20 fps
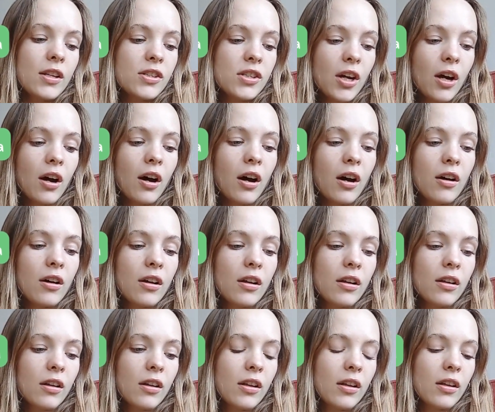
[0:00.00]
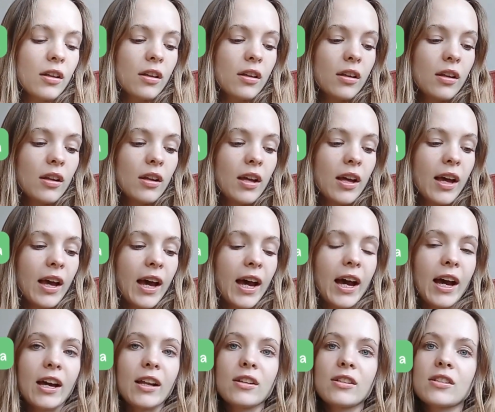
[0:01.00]
To hug
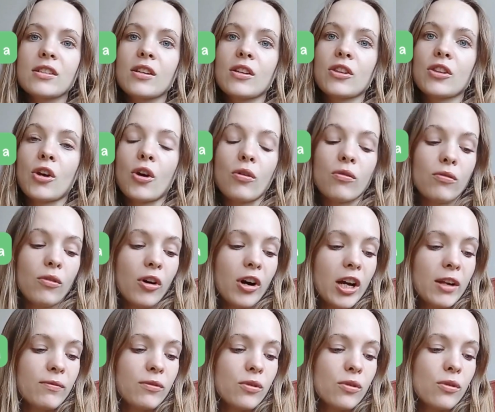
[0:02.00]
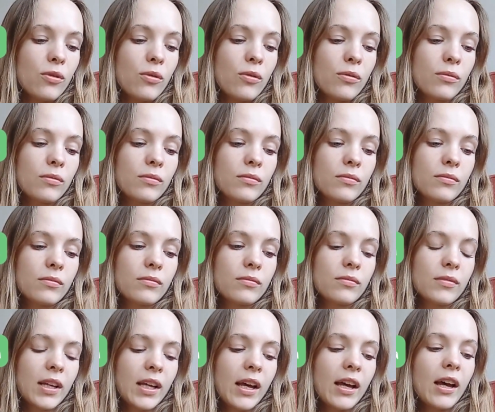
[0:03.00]
at the arrival,
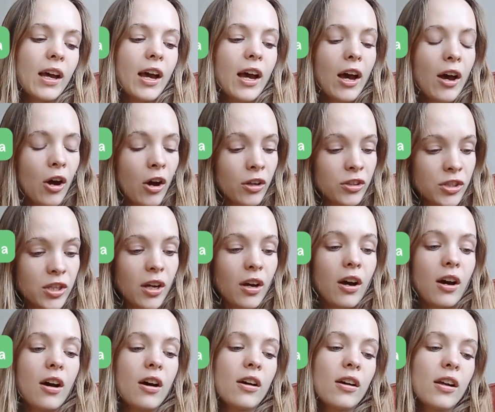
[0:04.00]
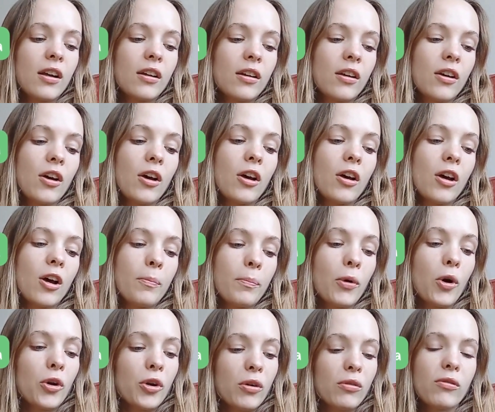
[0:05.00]
to hug
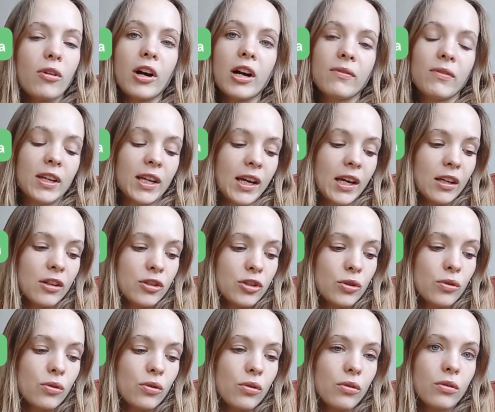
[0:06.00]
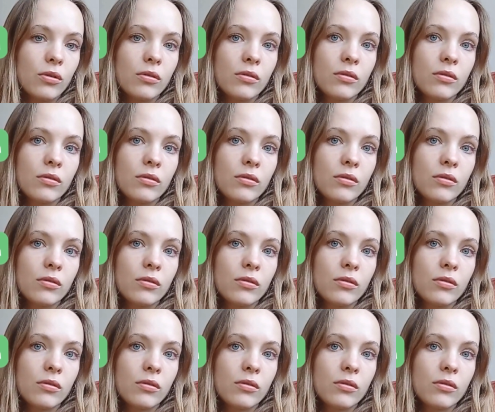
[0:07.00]
upon arriving at a door.